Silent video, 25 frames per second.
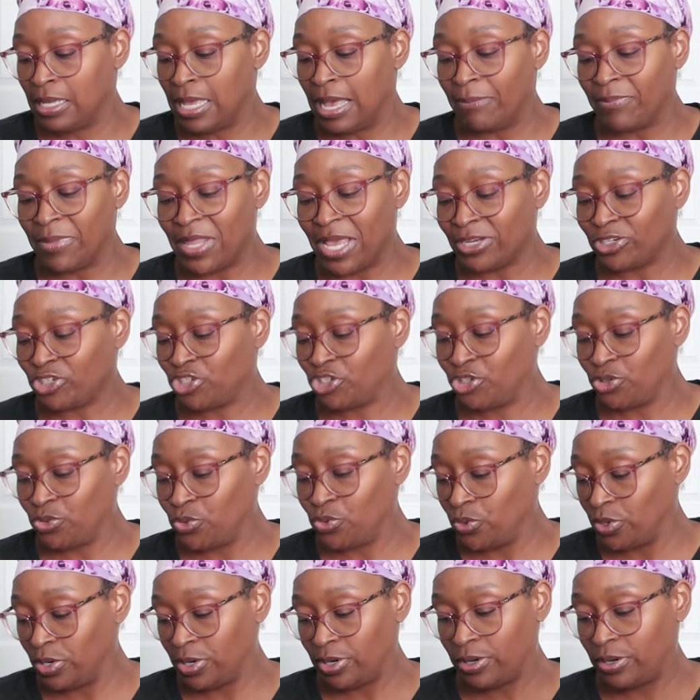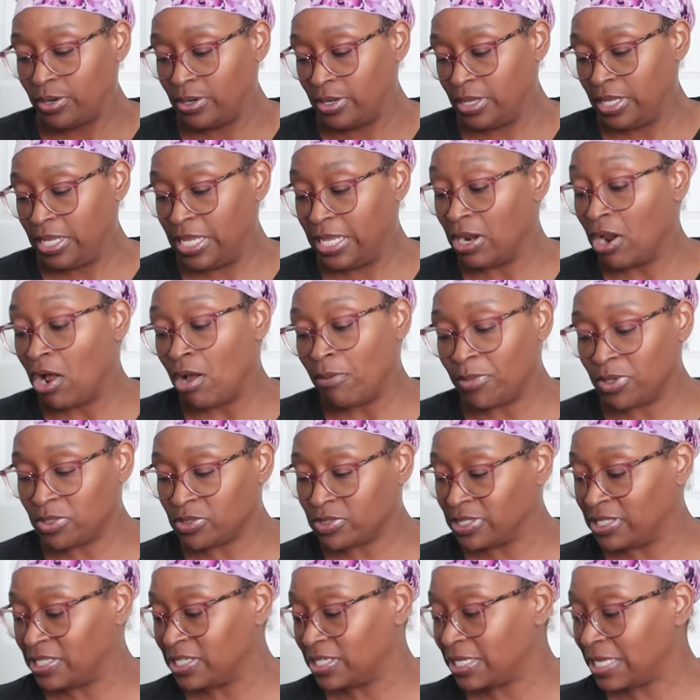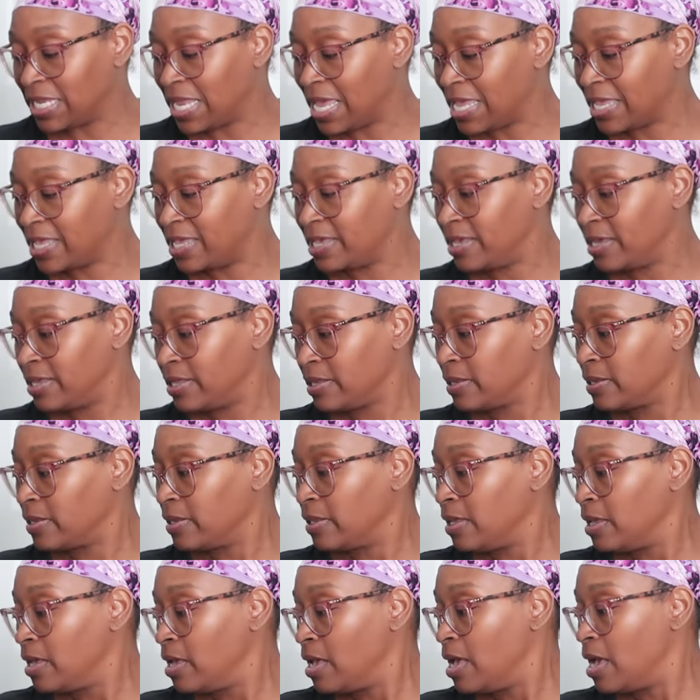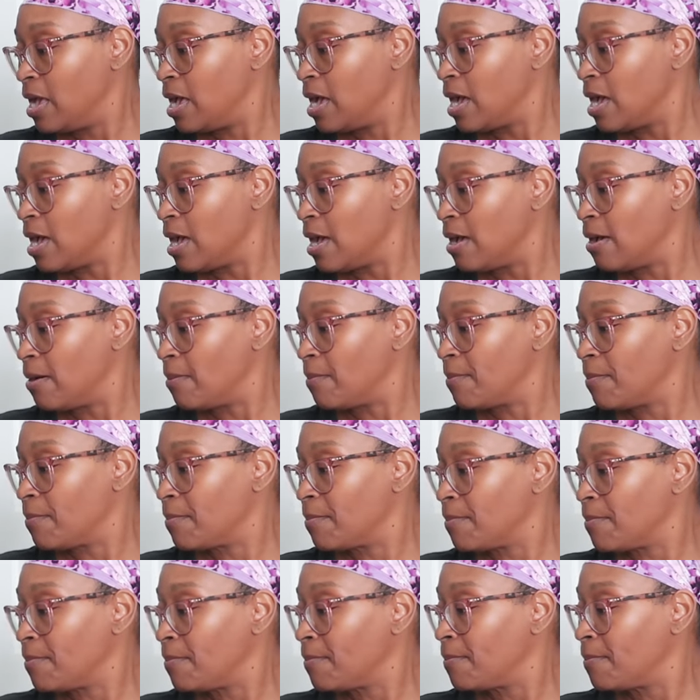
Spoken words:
I'm not sure. It almost looked like it. But